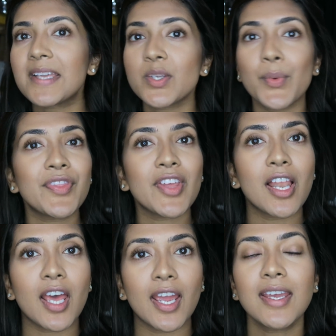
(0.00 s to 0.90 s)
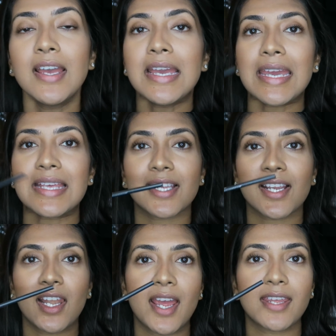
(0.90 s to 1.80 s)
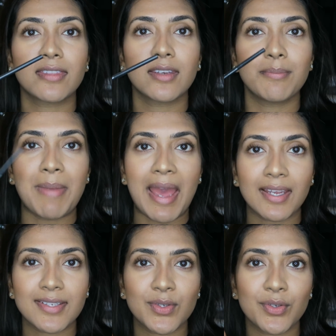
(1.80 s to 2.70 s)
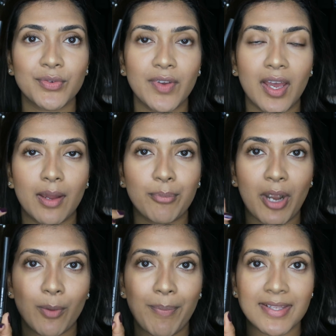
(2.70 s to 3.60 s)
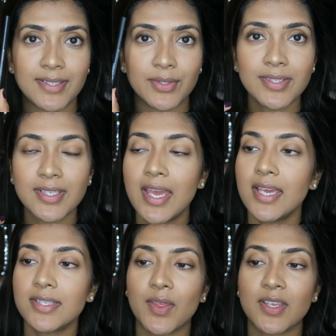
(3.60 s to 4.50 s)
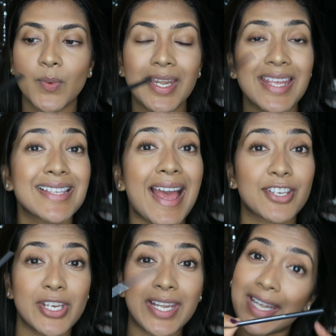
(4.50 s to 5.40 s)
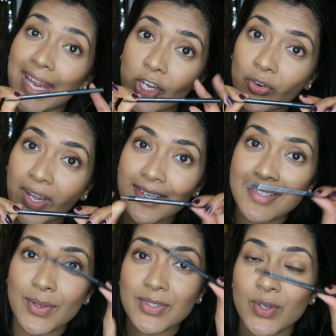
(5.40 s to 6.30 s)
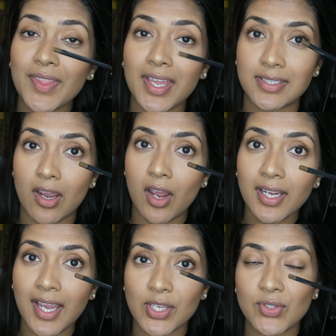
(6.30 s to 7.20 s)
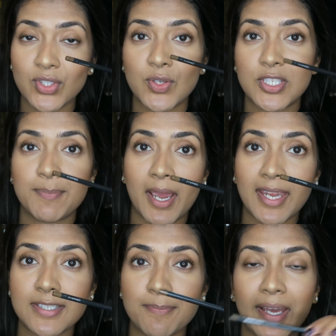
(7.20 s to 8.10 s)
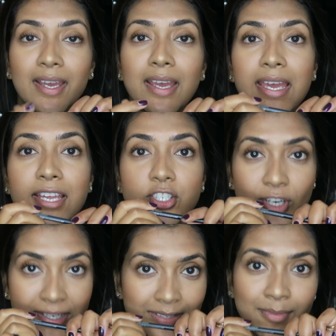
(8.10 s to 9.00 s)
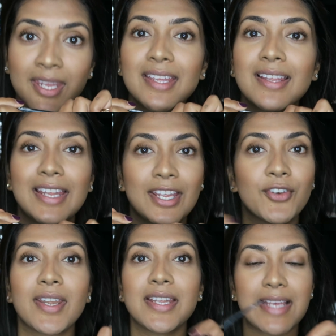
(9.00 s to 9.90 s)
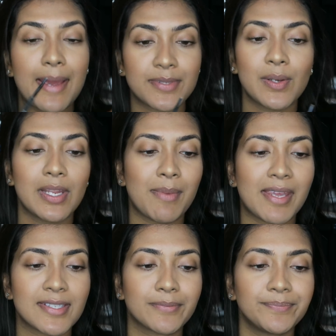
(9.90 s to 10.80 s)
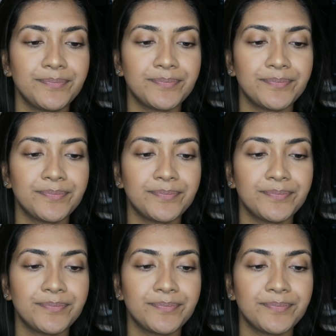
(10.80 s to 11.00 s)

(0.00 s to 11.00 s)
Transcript: So one thing I like, I like the MAC sort of brow pencils. So this one is actually lingering, so it's not that dark. I used to use spiked, but trust me, lingering is absolutely amazing.